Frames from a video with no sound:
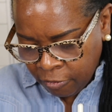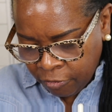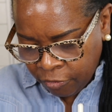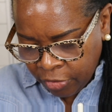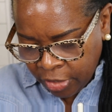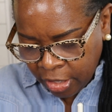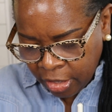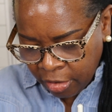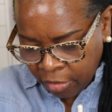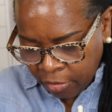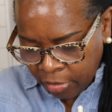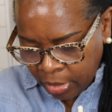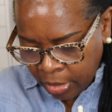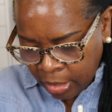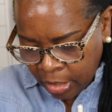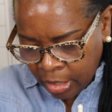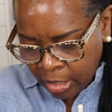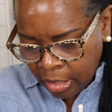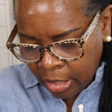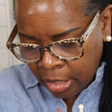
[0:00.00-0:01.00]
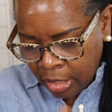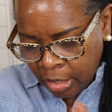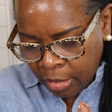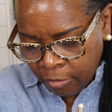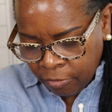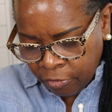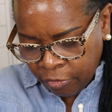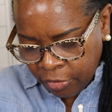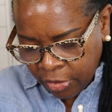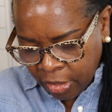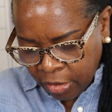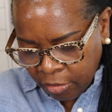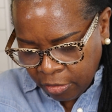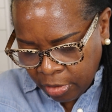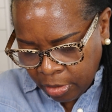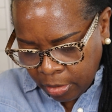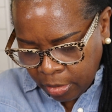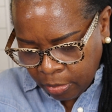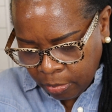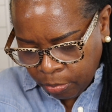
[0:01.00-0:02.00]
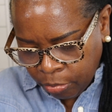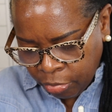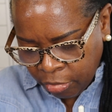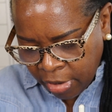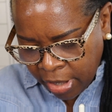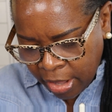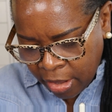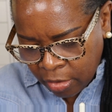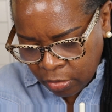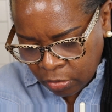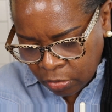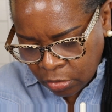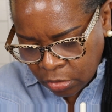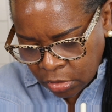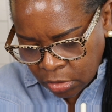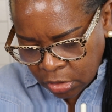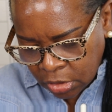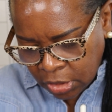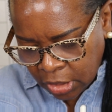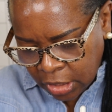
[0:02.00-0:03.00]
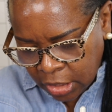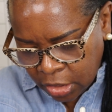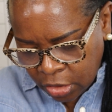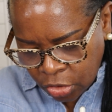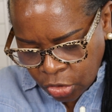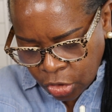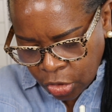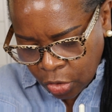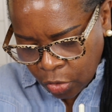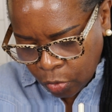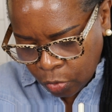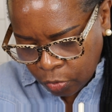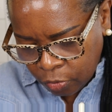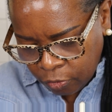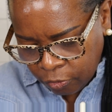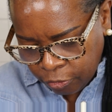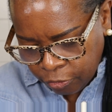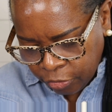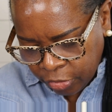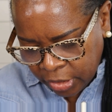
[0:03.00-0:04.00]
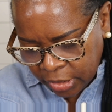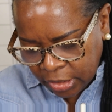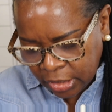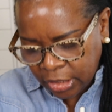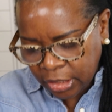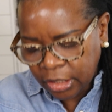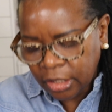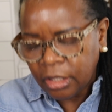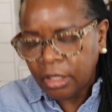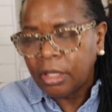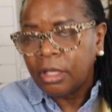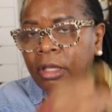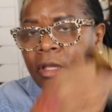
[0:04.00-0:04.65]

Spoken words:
Very, very brown skin tone friendly.